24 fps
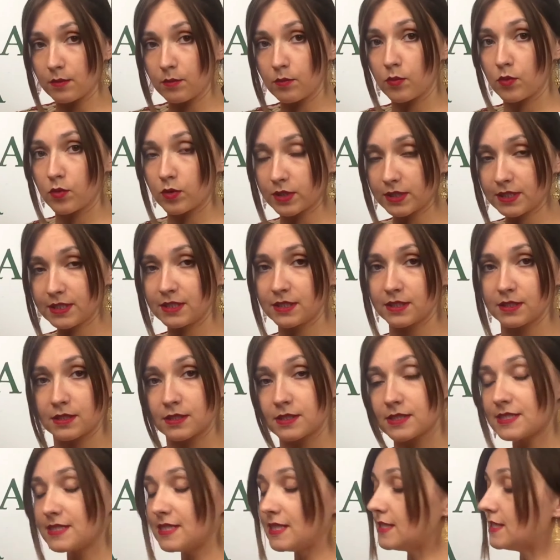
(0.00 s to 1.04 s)
Modern
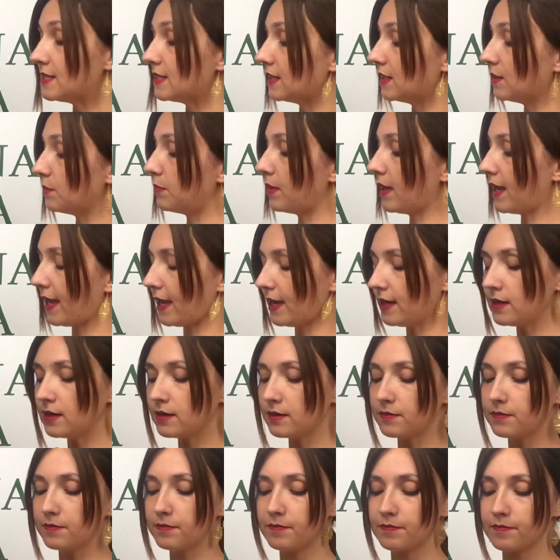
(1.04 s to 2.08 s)
Sicily bag
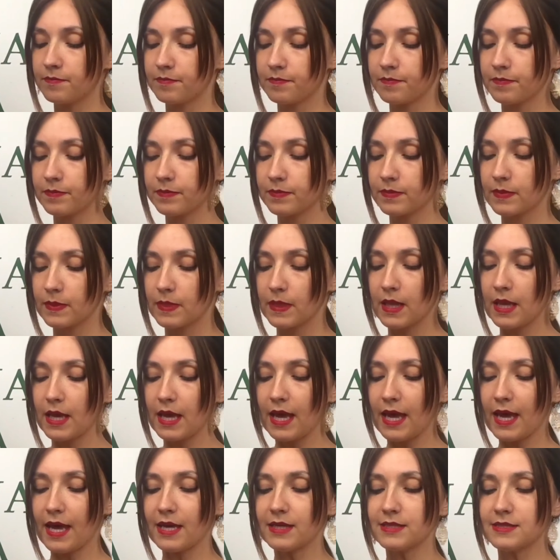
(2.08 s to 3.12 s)

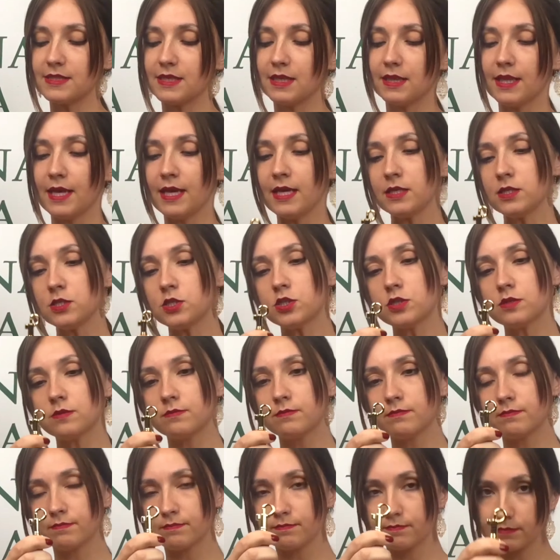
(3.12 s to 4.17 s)
has a latch
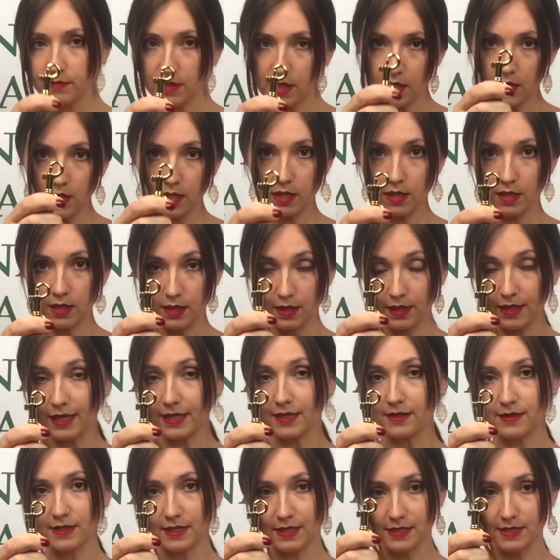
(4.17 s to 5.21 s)

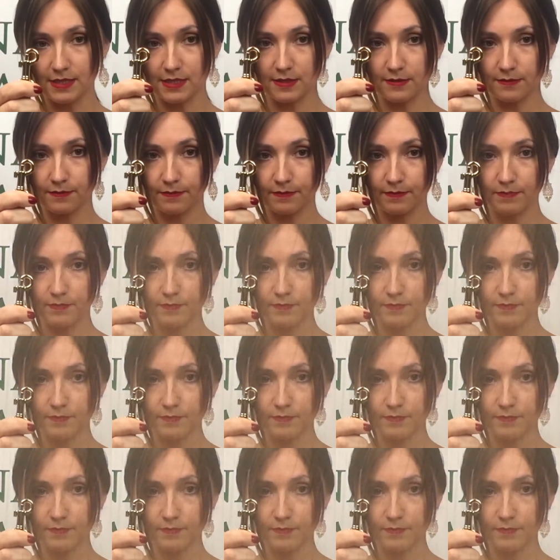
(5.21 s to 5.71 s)
like this